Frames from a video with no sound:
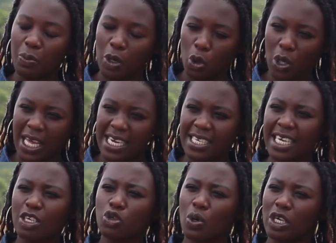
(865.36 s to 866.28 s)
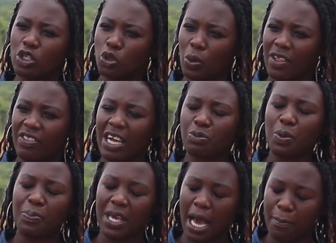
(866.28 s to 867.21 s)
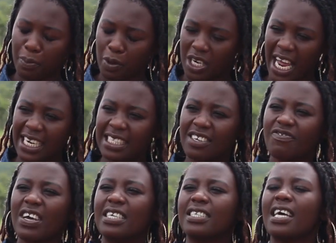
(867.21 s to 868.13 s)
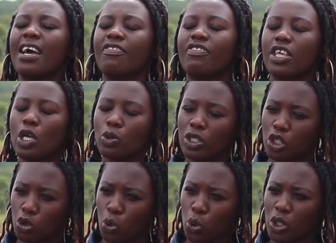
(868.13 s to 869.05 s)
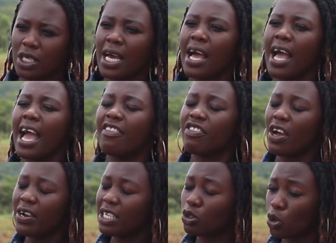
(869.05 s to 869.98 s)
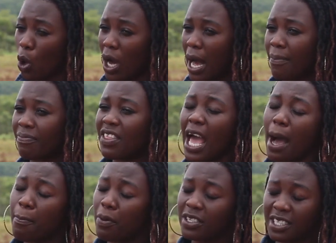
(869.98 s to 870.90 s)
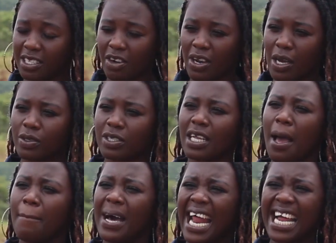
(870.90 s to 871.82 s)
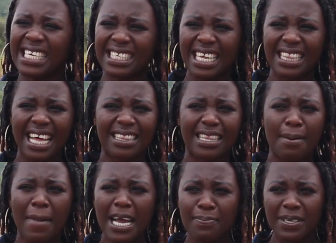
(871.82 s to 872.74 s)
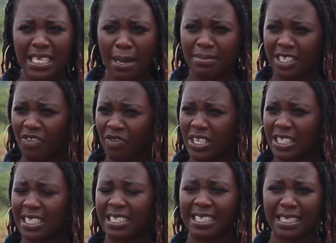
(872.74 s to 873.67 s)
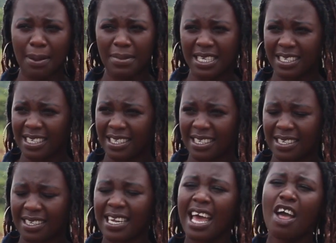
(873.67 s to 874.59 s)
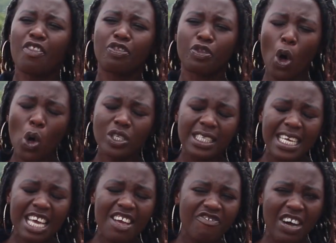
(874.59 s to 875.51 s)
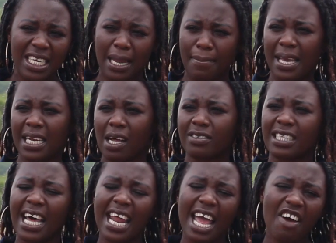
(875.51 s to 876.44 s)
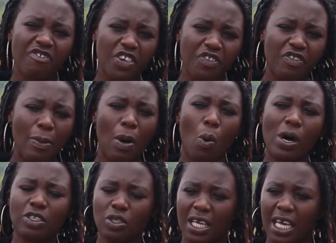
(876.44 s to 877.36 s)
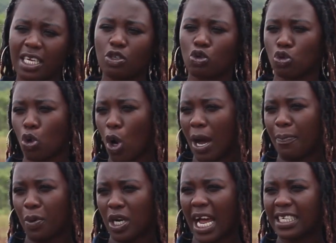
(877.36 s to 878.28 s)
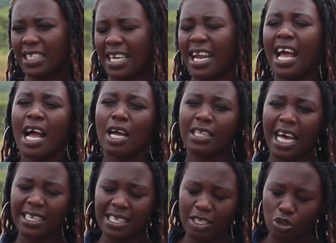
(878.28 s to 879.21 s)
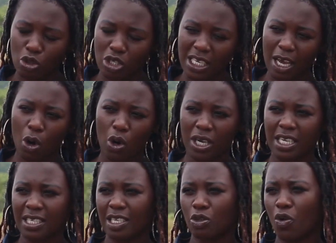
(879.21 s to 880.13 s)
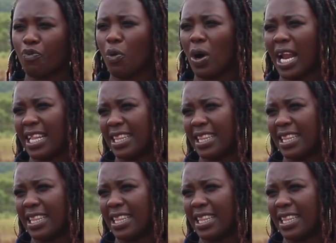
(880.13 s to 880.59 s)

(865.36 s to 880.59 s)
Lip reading: we look at and to ensure that we become productive and the yield is good. And there is sorghum. They are both cereals, but I understand that there might be some differences in some instances. Those key fundamentals that every farmer wants to get into sorghum production that needs to take cognizance of, what are